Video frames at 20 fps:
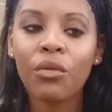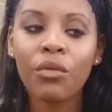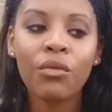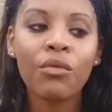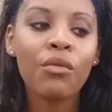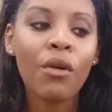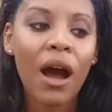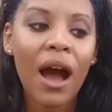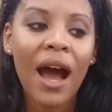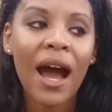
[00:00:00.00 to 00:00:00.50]

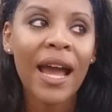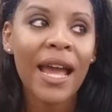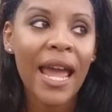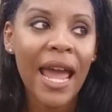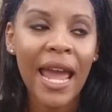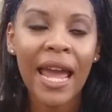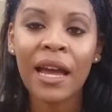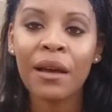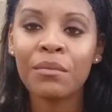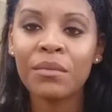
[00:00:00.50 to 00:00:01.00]
who I
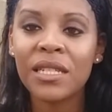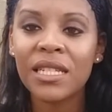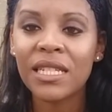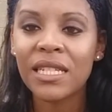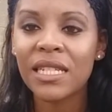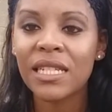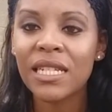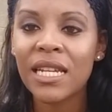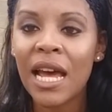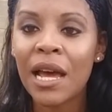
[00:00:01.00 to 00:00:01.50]
am
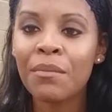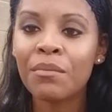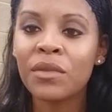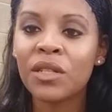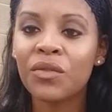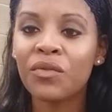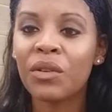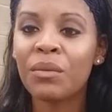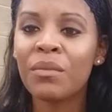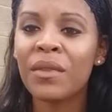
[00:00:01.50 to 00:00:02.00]

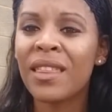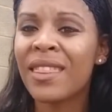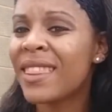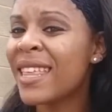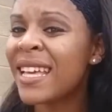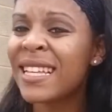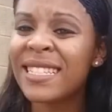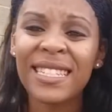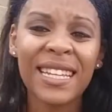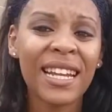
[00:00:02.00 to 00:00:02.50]
stems from the
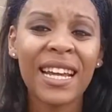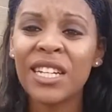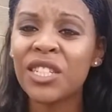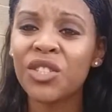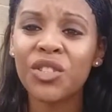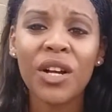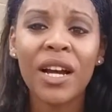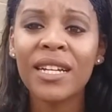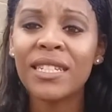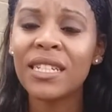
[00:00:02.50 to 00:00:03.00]
things that I
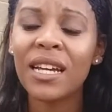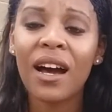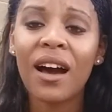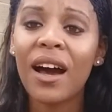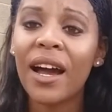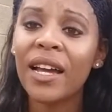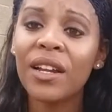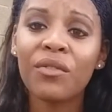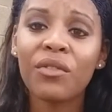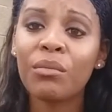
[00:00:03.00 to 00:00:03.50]
tried to
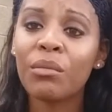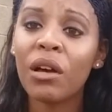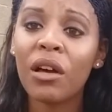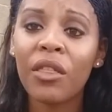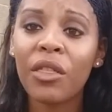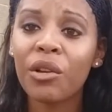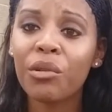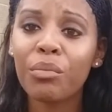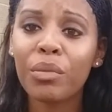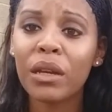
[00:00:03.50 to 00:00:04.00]
hide from
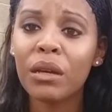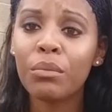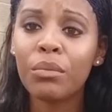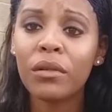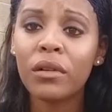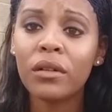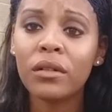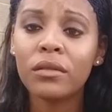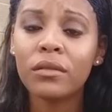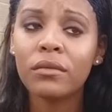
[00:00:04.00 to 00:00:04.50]
other people.